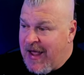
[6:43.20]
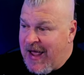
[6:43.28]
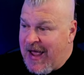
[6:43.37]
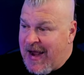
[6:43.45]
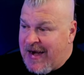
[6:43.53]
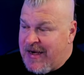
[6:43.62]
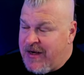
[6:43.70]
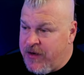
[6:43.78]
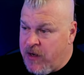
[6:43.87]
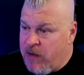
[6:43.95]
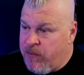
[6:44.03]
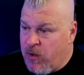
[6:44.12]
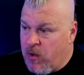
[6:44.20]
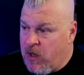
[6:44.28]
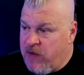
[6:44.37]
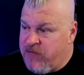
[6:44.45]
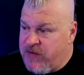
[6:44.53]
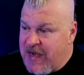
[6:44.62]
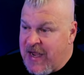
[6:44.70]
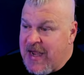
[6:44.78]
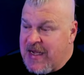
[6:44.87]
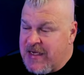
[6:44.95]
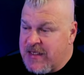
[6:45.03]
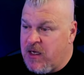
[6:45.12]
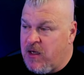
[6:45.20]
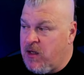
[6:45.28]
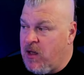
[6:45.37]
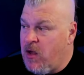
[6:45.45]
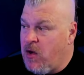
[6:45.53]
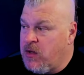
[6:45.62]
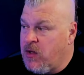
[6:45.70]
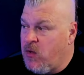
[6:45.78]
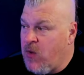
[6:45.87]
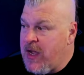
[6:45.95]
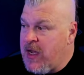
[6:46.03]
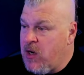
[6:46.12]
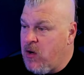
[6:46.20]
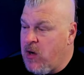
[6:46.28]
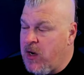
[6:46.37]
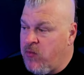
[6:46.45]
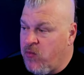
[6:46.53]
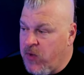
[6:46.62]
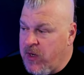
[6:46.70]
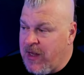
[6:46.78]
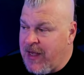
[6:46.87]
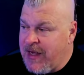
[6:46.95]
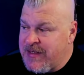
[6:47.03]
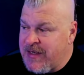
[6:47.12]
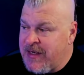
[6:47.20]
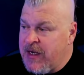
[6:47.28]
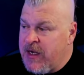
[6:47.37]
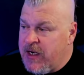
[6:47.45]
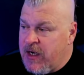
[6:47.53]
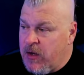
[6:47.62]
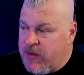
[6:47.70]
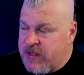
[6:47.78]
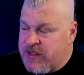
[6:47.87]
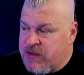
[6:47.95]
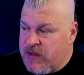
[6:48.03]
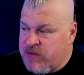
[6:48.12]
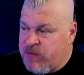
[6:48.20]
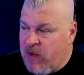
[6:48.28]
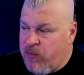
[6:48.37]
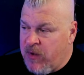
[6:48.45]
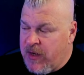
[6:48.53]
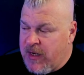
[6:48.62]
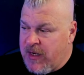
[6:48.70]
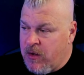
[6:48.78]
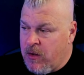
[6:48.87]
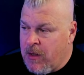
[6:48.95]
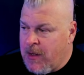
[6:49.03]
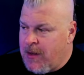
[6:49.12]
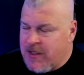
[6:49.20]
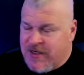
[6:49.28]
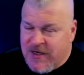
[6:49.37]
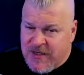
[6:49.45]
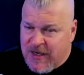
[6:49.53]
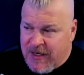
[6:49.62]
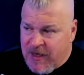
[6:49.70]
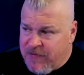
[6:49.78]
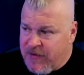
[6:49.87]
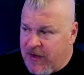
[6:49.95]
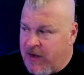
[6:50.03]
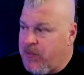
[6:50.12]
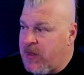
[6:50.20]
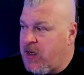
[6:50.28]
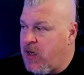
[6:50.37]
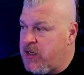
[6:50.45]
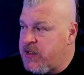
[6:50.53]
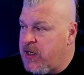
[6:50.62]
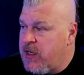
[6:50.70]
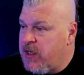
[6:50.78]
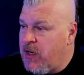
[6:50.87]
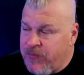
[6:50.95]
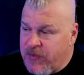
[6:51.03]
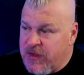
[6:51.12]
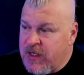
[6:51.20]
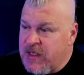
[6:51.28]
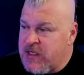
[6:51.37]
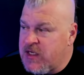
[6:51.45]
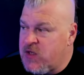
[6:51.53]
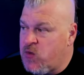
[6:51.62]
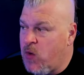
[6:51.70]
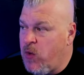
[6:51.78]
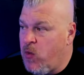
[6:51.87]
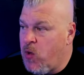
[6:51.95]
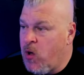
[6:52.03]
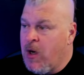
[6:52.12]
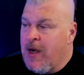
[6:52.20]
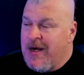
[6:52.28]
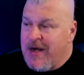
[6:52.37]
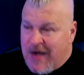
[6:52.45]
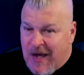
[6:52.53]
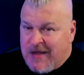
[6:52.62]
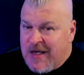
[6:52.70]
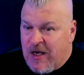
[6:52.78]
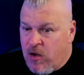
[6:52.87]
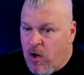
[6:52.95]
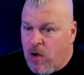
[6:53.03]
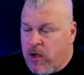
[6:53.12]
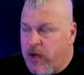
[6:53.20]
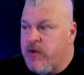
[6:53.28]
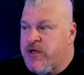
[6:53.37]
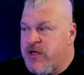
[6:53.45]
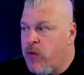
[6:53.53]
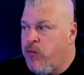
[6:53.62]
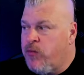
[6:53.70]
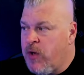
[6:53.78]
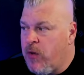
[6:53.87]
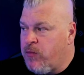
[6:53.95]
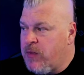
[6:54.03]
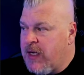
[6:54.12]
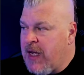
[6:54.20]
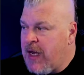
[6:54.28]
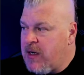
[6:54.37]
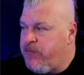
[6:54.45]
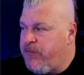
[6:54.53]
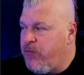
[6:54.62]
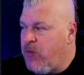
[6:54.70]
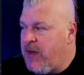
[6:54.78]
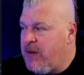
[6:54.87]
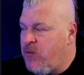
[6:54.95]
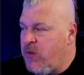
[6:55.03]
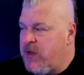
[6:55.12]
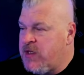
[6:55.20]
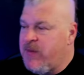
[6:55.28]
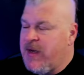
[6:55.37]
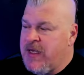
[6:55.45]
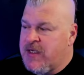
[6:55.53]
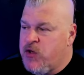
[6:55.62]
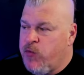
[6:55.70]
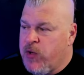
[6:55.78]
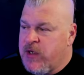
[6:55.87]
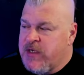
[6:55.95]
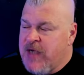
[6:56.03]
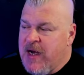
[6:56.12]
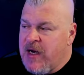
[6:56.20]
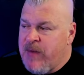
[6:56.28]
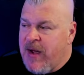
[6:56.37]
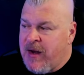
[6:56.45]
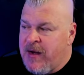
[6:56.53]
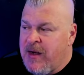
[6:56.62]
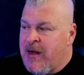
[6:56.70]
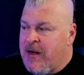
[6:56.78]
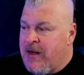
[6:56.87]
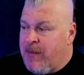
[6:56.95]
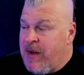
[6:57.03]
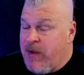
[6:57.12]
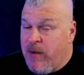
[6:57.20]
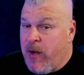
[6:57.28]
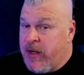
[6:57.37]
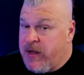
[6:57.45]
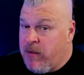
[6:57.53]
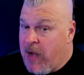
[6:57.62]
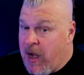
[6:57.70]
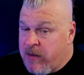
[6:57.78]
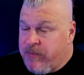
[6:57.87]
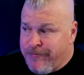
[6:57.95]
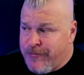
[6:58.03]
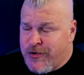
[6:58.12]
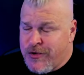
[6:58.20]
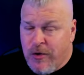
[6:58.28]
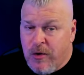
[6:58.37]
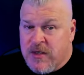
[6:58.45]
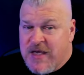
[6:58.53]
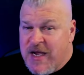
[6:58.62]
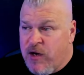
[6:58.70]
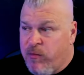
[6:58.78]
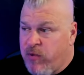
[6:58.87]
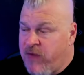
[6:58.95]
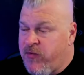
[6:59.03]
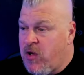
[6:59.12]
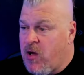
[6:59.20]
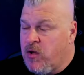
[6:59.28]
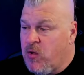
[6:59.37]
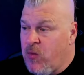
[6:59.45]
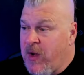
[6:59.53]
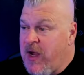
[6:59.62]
adding number of days along the way here and realize that, you know, this this pump right here, that's not significant because, you know, this is where we were not that long ago. So, you know, again, when when somebody gets super excited about it, maybe you bought the bottom, sure, take your profit along the way